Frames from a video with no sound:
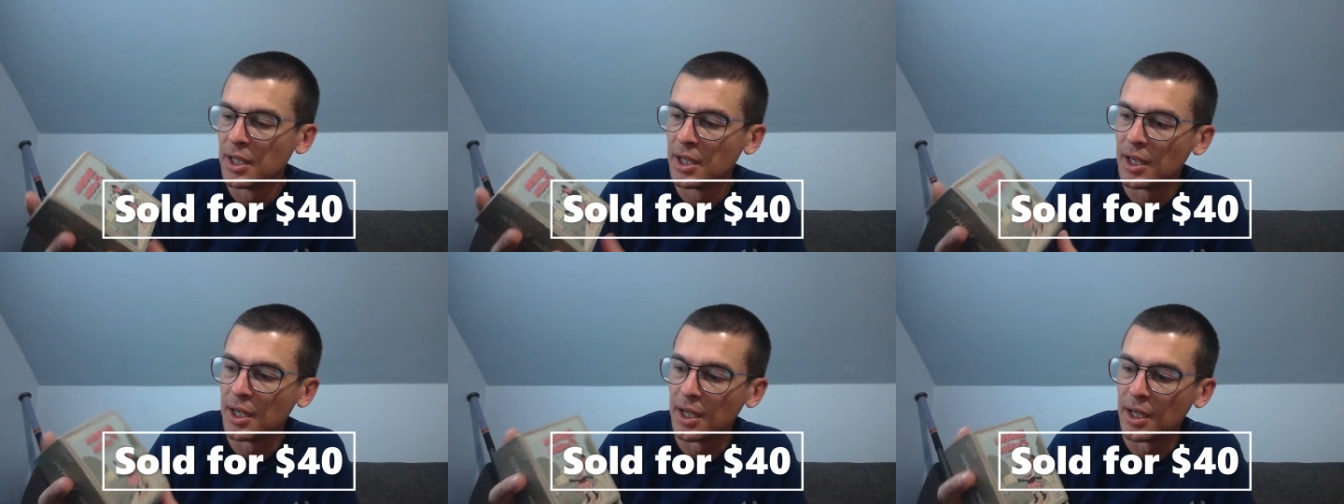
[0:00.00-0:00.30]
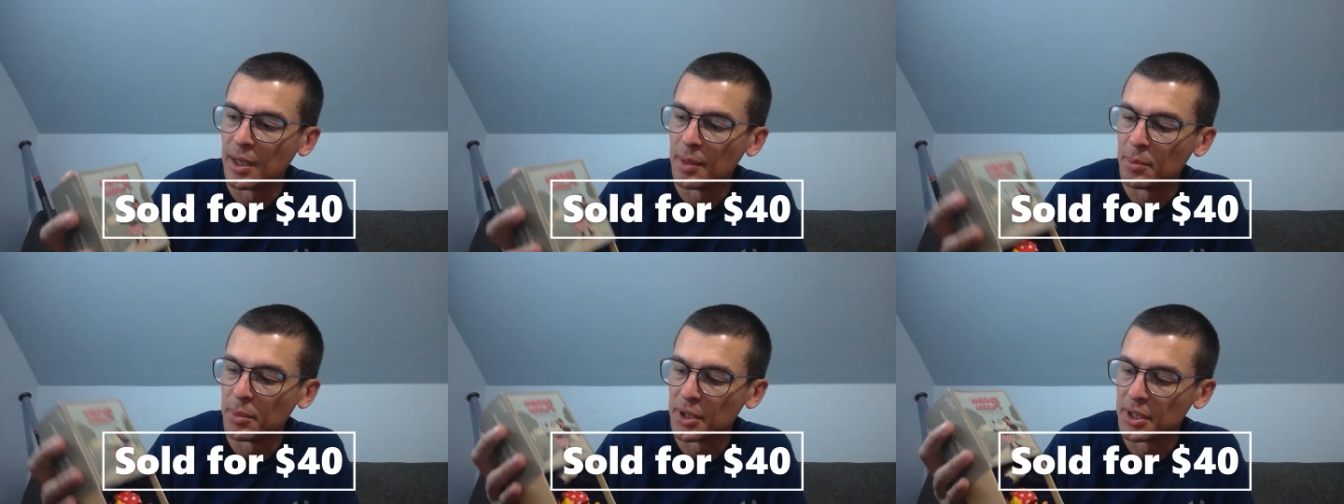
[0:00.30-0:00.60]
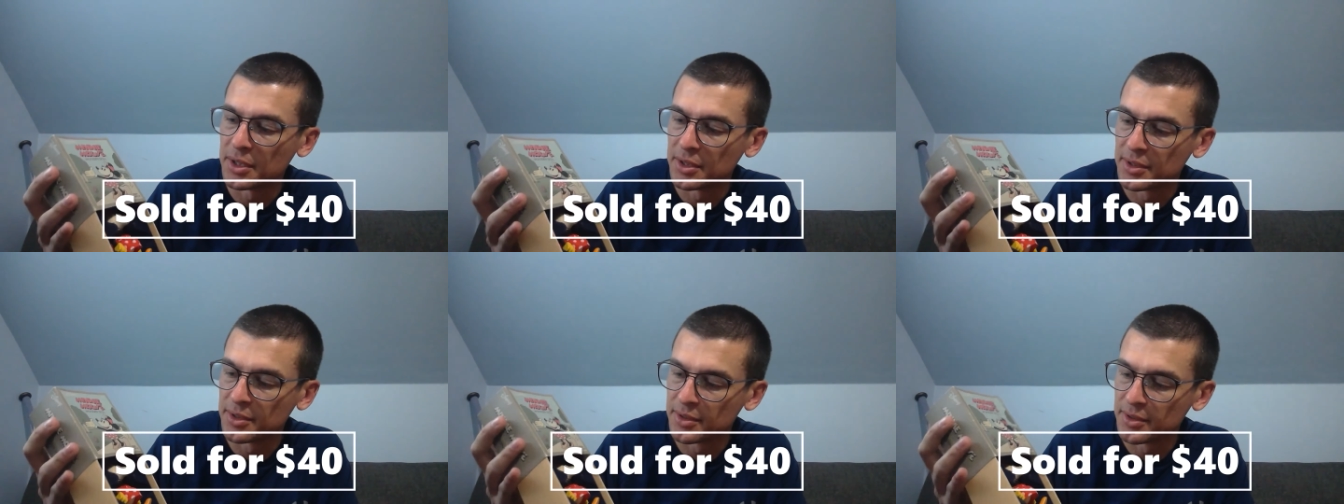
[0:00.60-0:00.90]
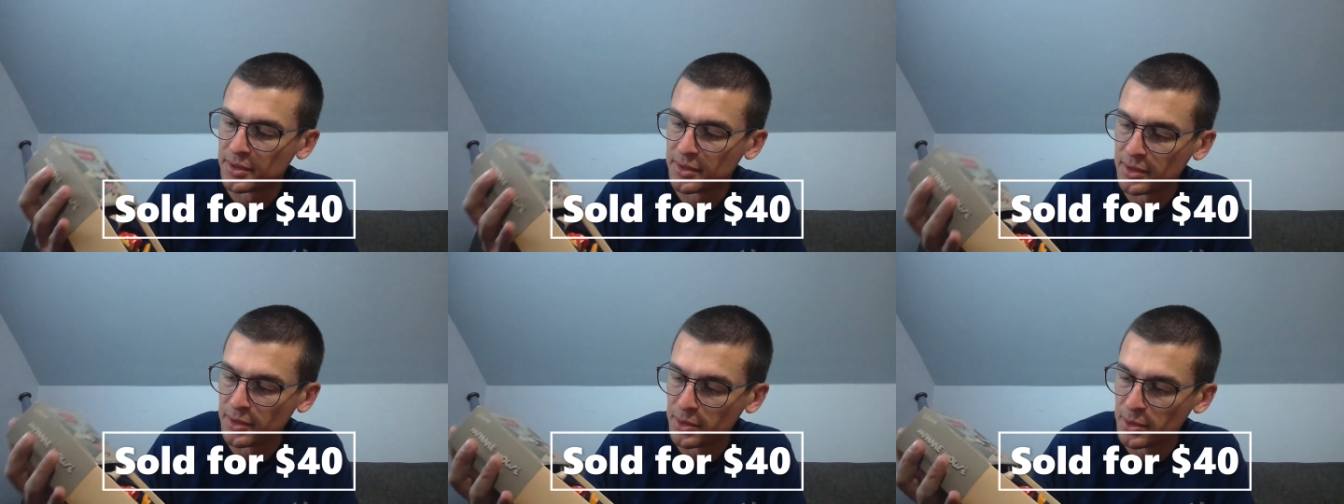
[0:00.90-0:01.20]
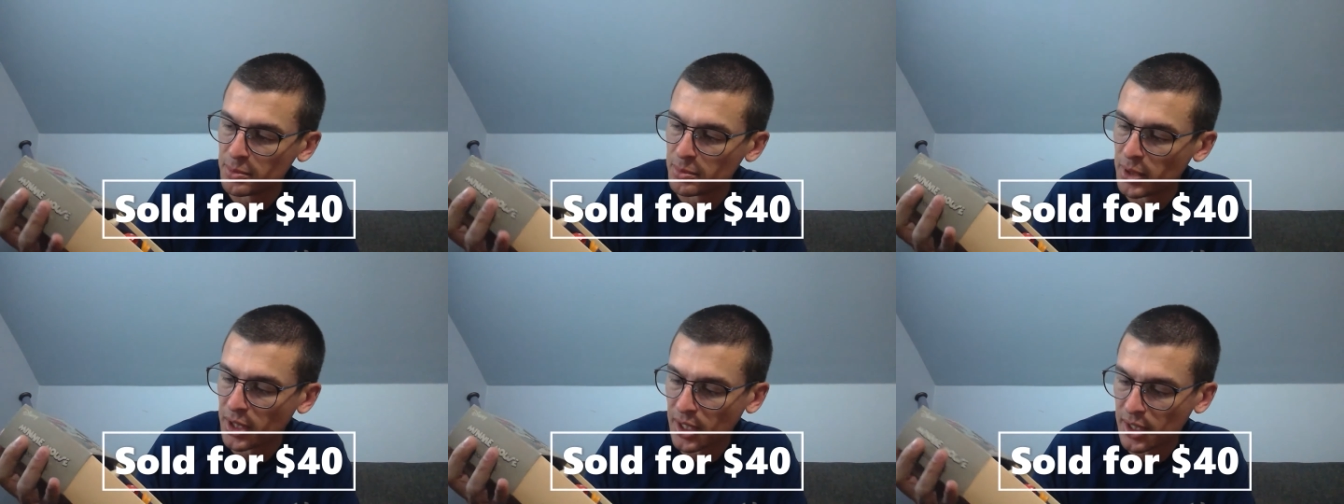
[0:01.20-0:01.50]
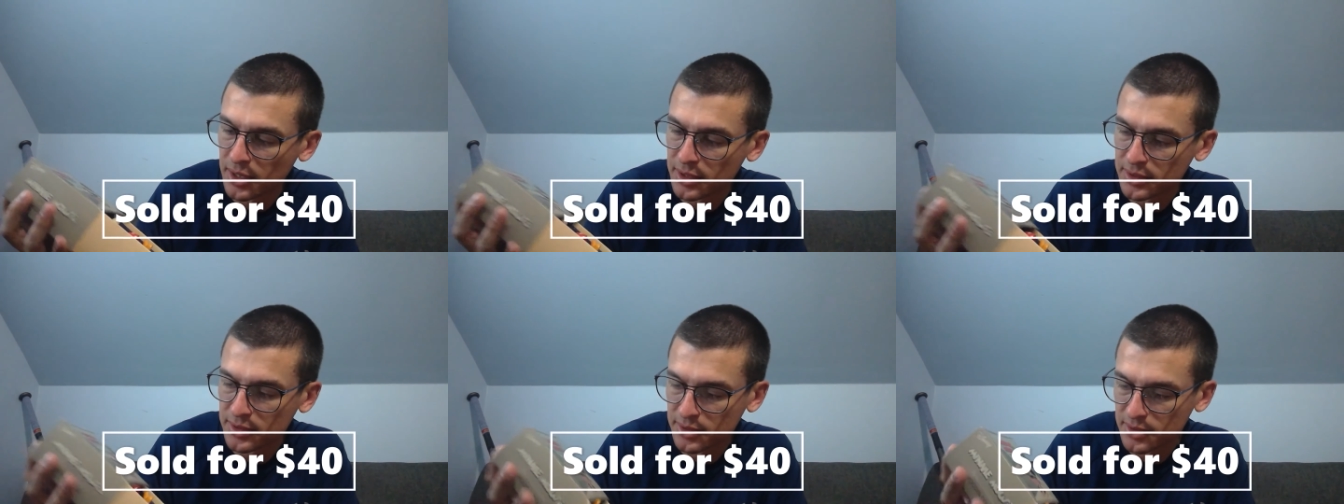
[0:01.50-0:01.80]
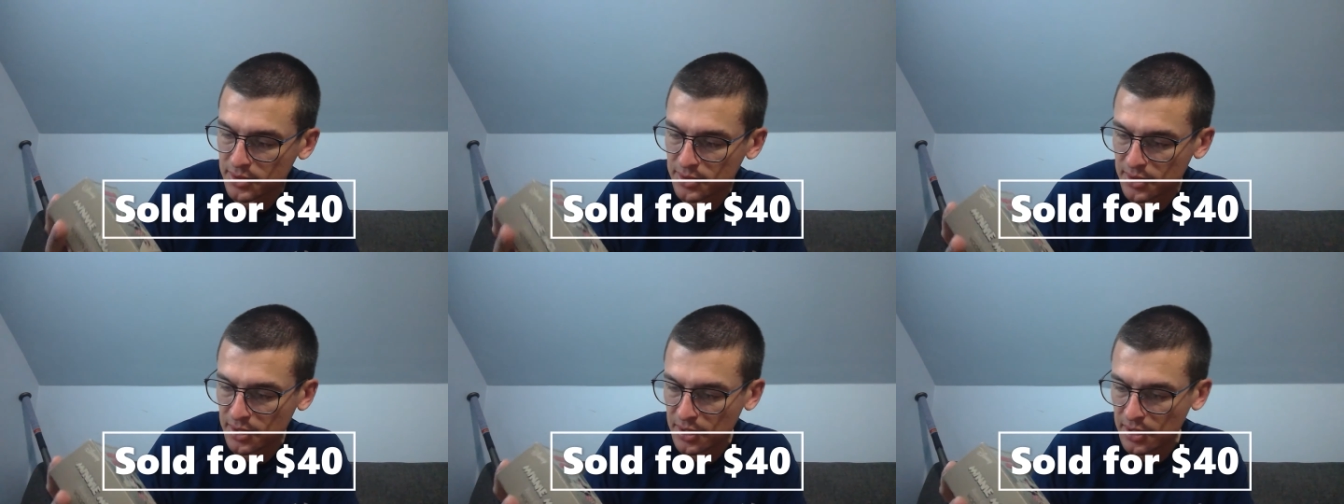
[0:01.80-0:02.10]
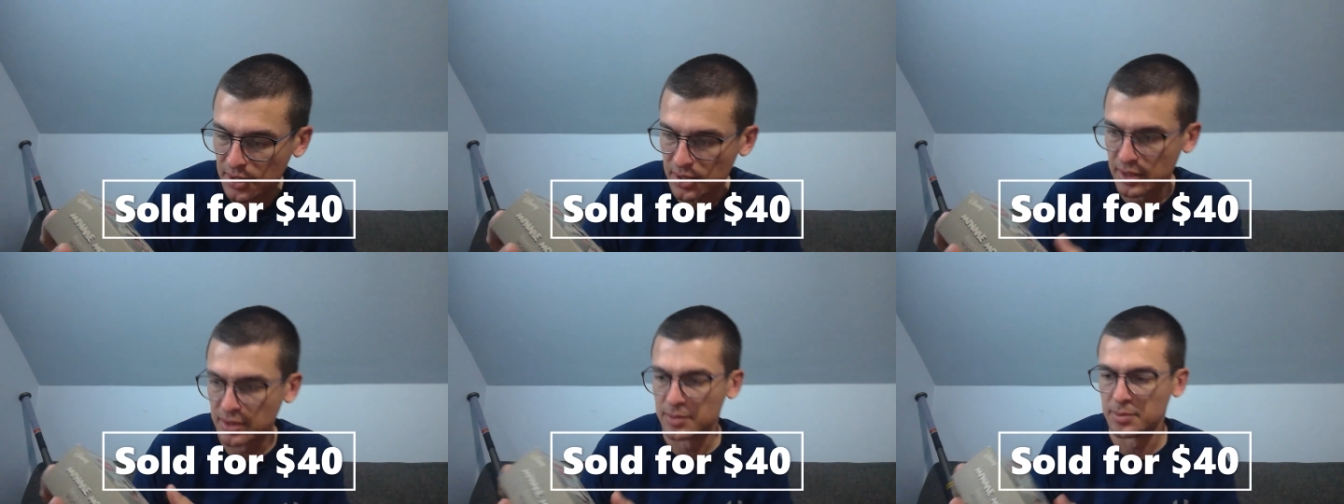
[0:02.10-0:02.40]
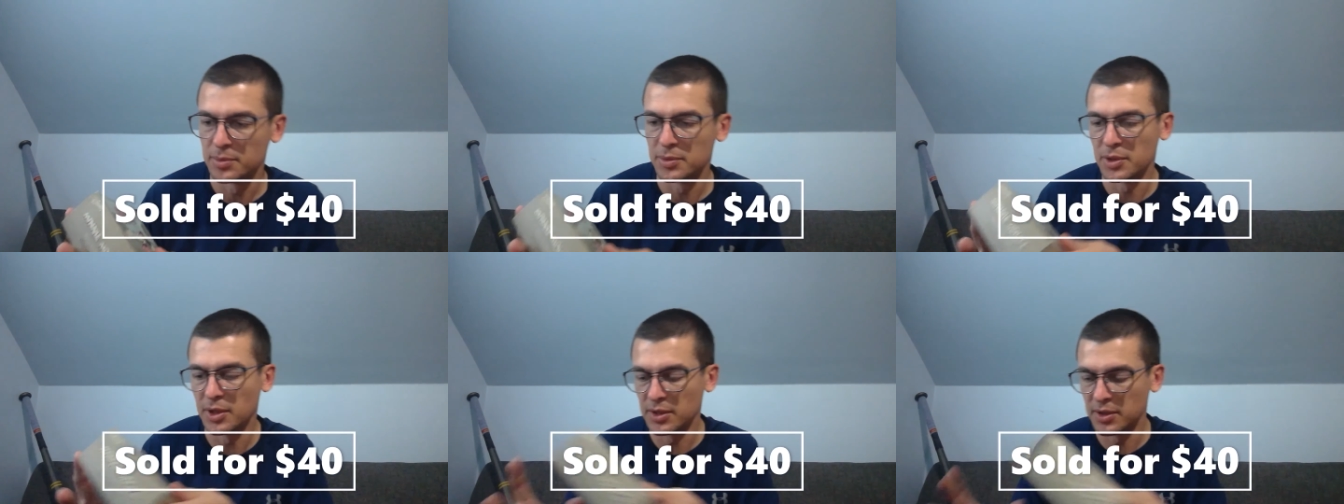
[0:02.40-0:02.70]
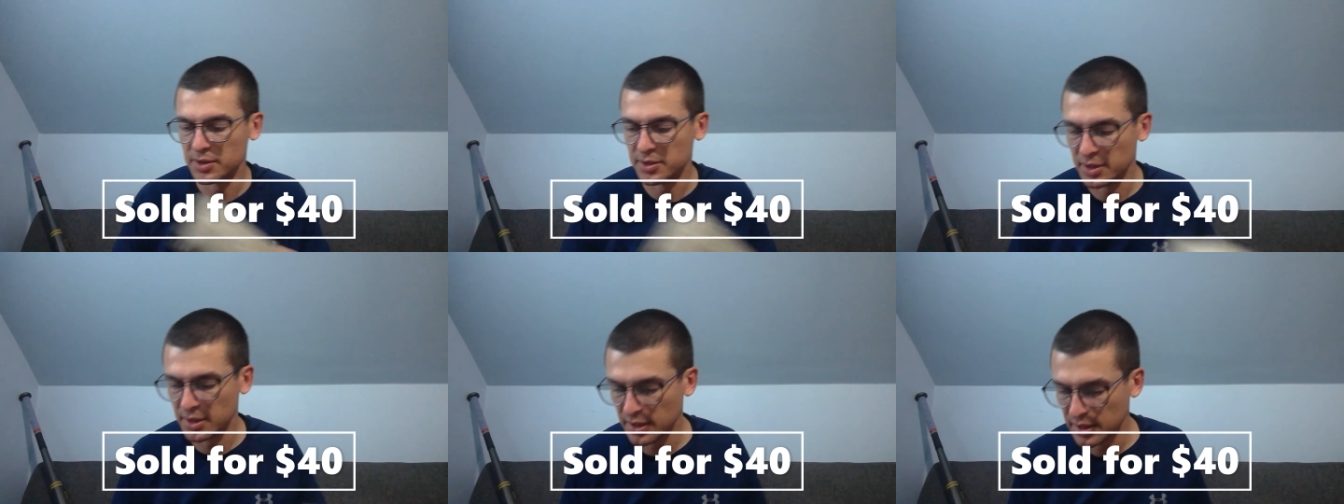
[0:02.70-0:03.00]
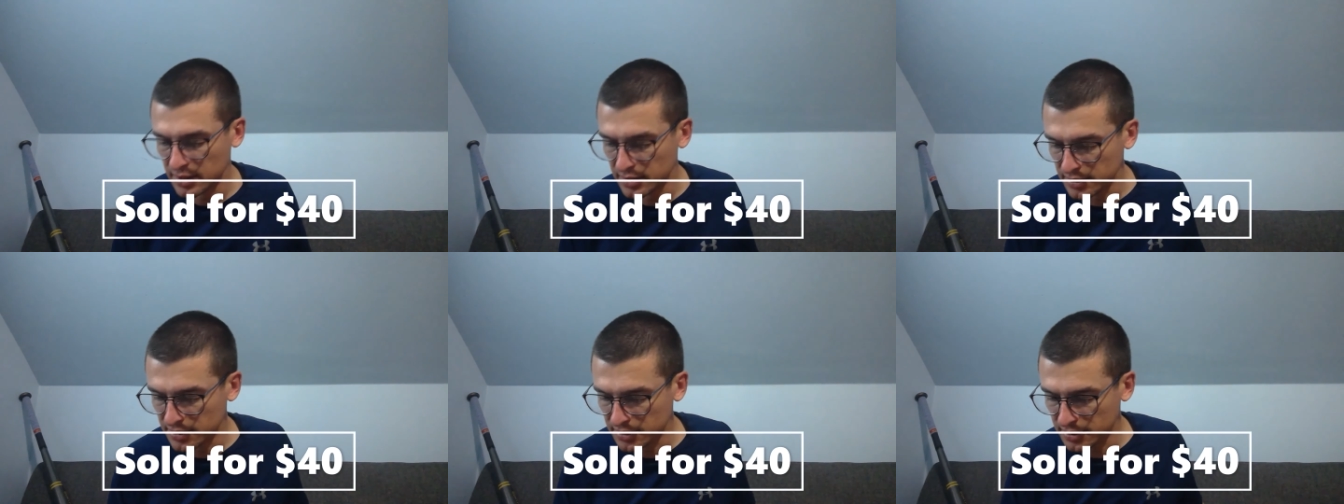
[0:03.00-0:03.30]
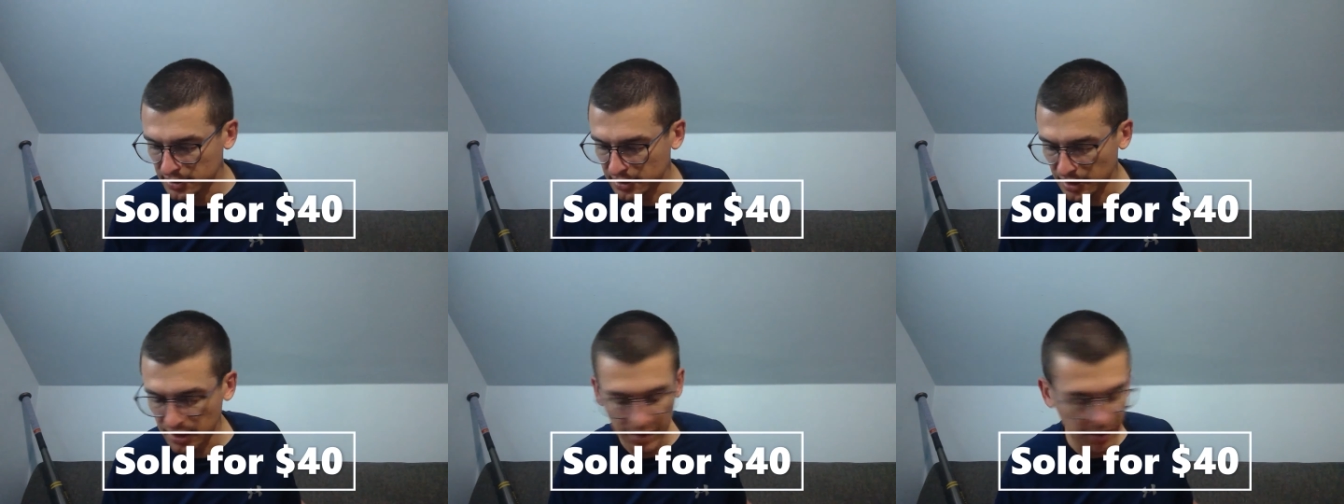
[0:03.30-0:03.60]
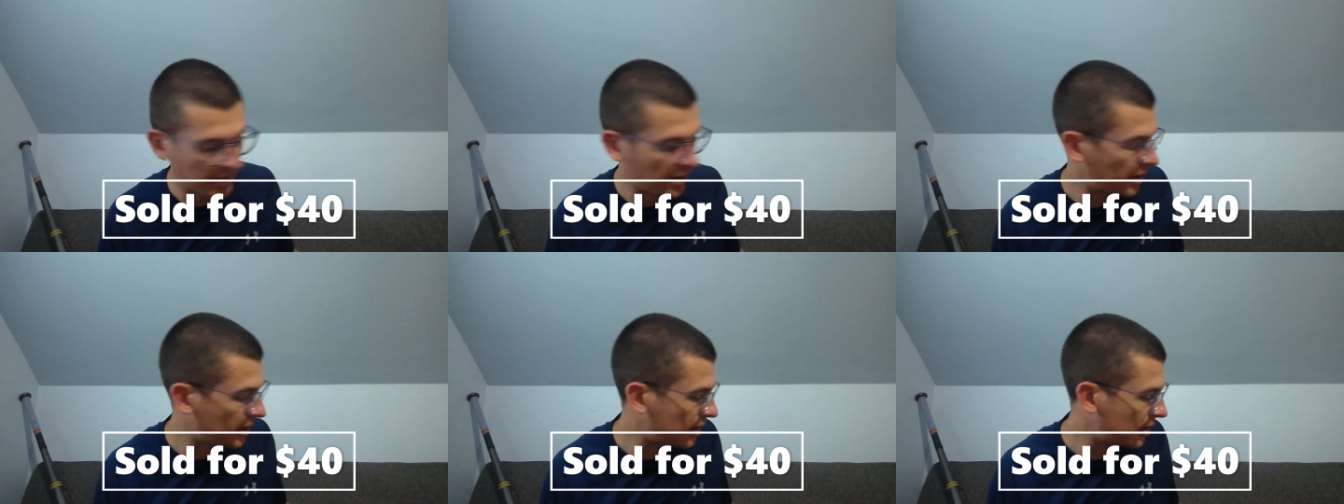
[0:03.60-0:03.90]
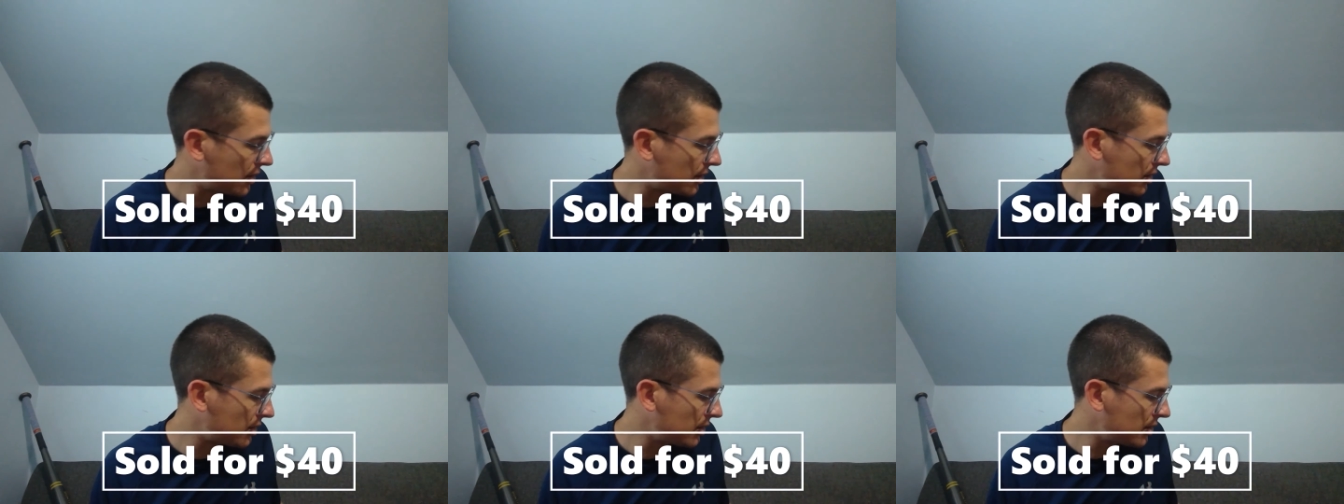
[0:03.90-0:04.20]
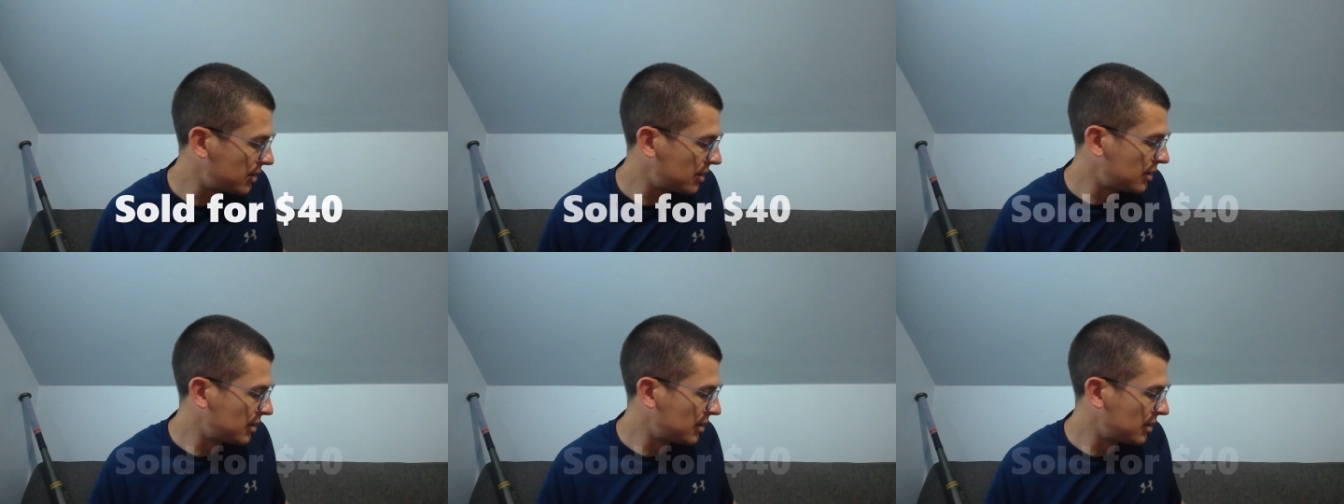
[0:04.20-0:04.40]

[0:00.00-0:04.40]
um, but it's new in box, um, so I listed it as I think